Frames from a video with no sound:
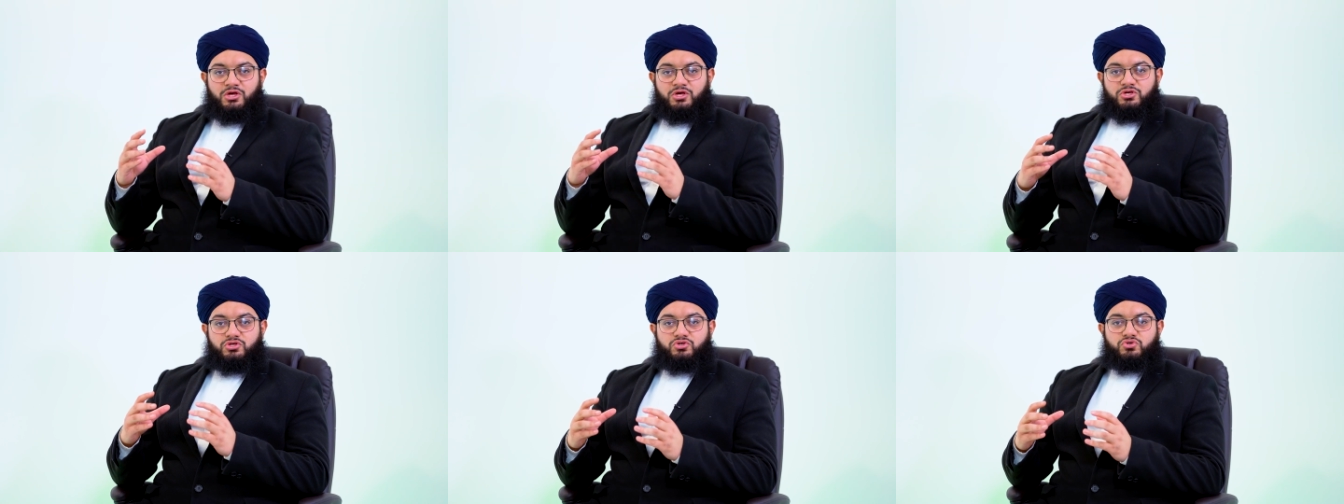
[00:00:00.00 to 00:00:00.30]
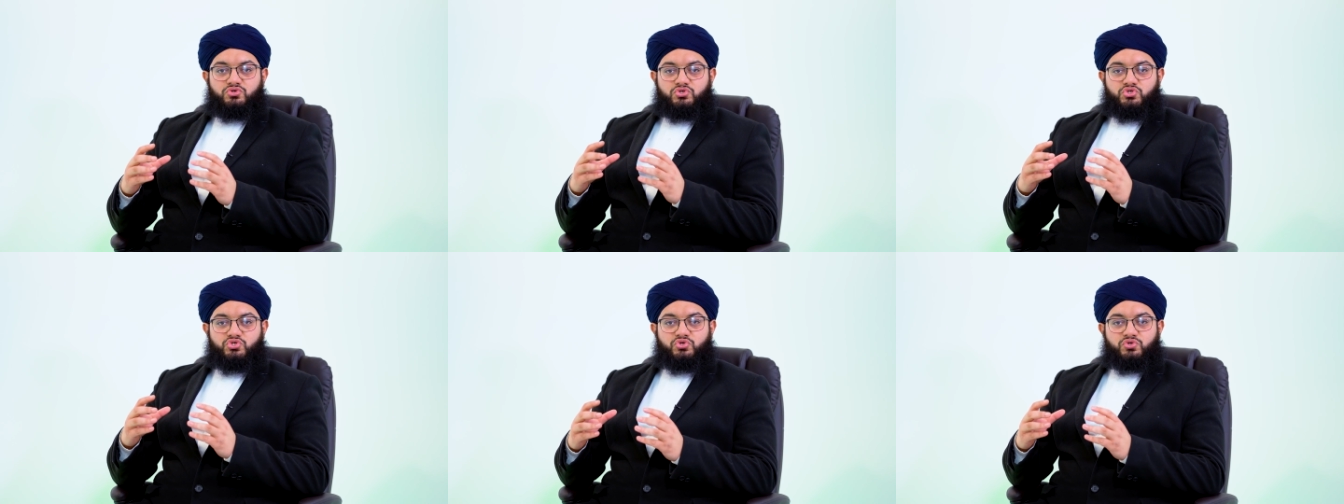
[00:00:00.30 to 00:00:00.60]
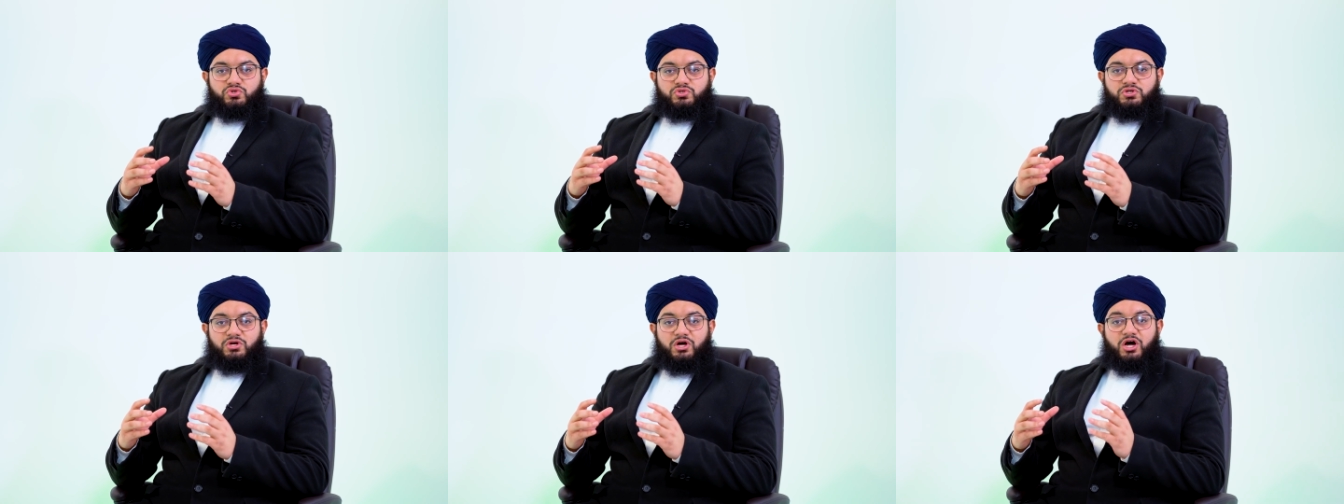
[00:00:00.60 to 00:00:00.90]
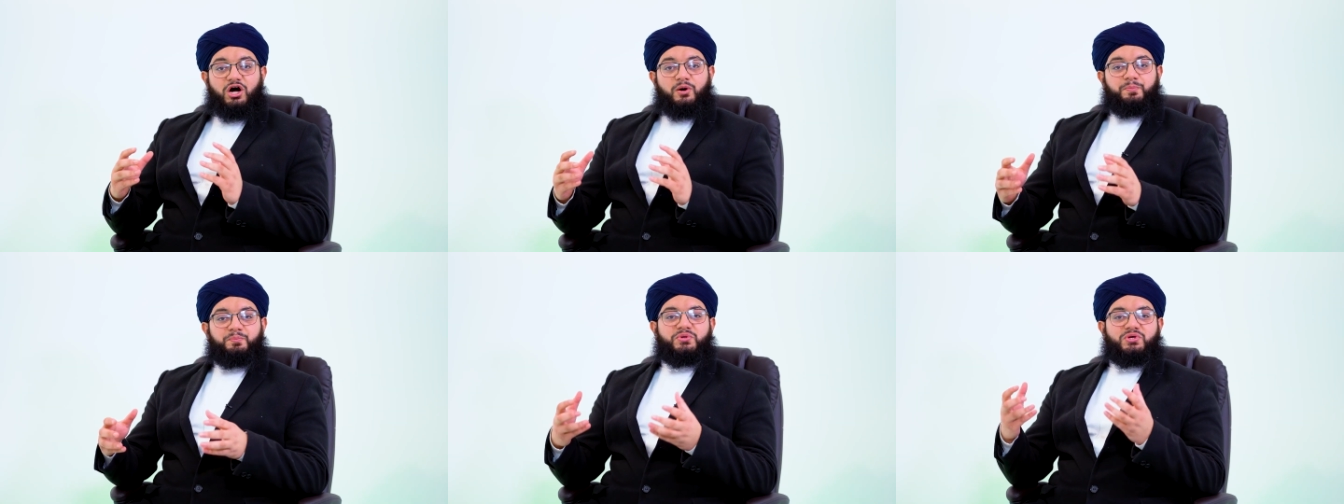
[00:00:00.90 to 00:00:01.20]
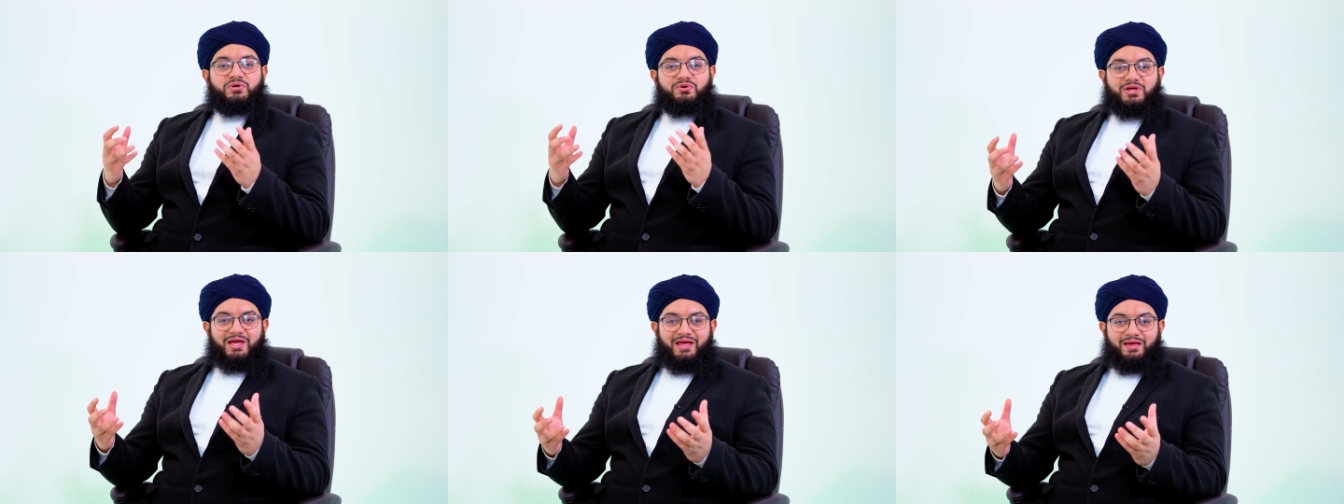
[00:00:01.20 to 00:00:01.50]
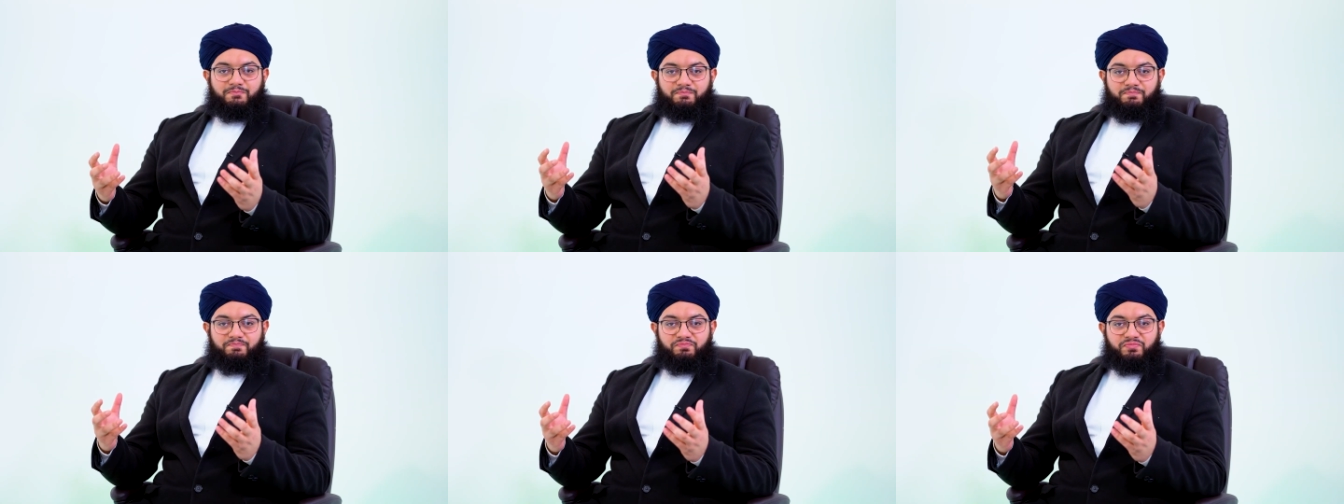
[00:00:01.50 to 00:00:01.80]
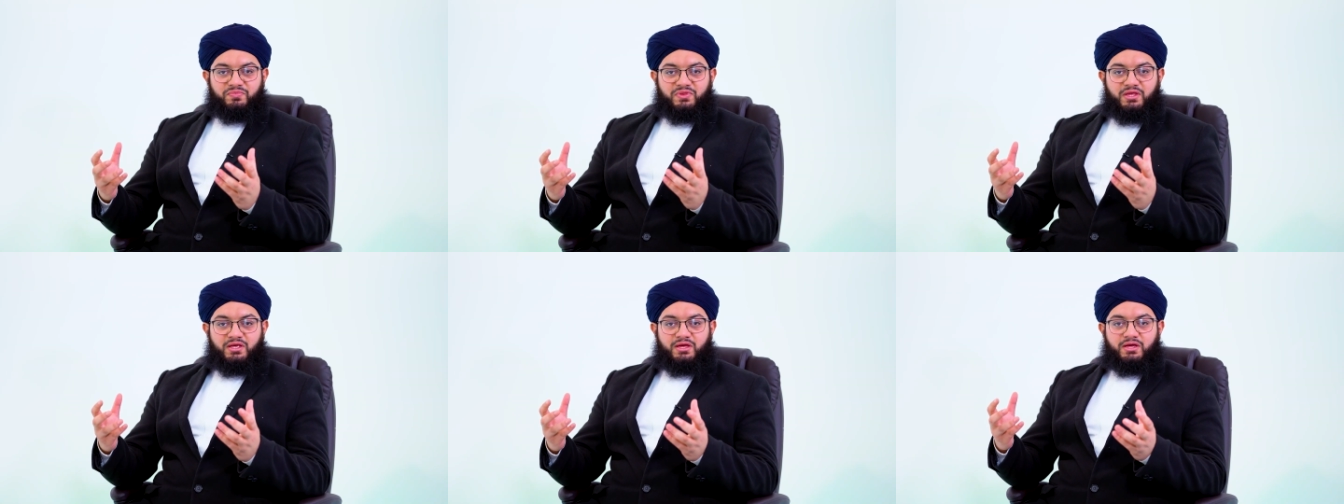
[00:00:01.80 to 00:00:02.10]
you should up your game
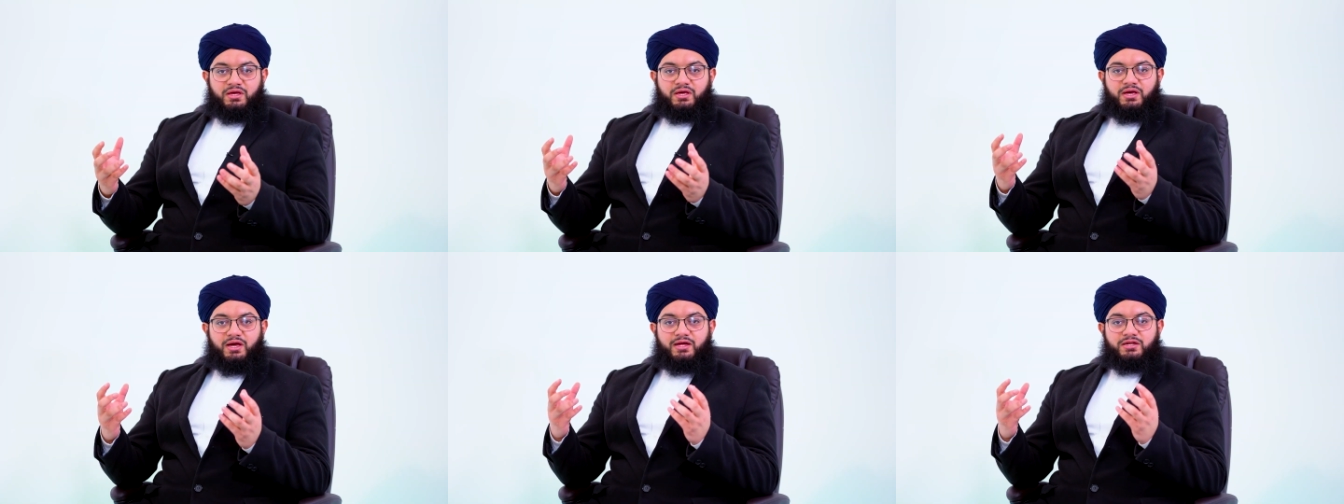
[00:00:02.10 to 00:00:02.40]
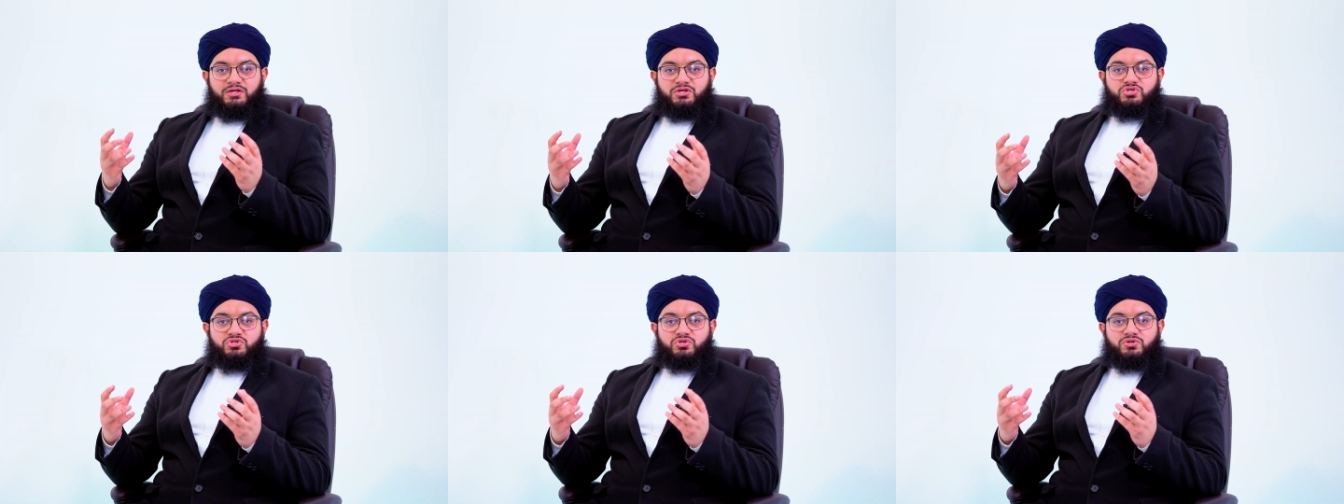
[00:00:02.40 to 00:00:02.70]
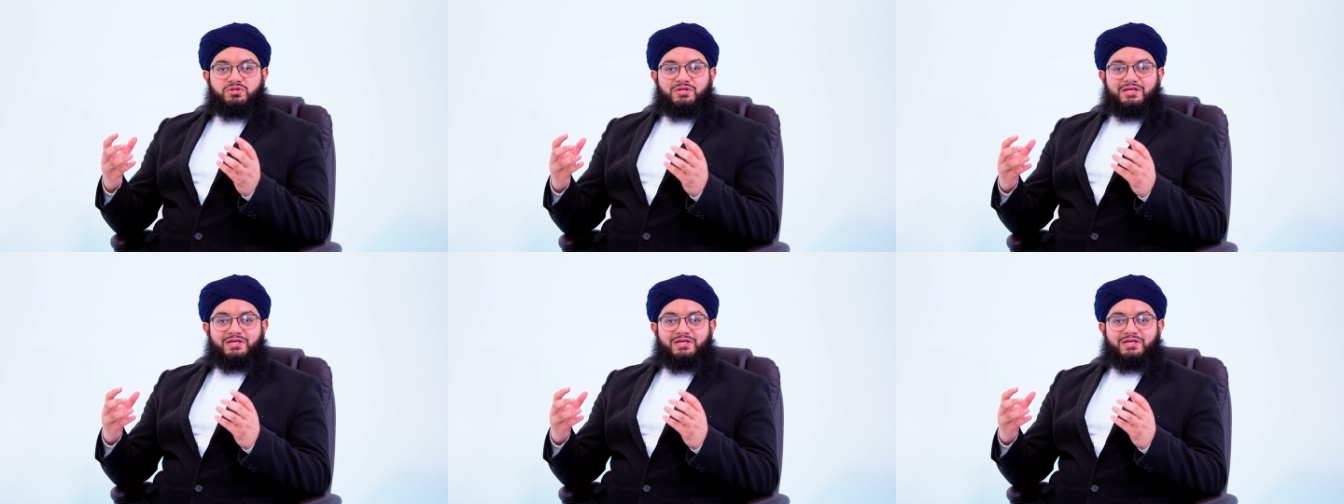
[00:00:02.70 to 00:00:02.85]
and you should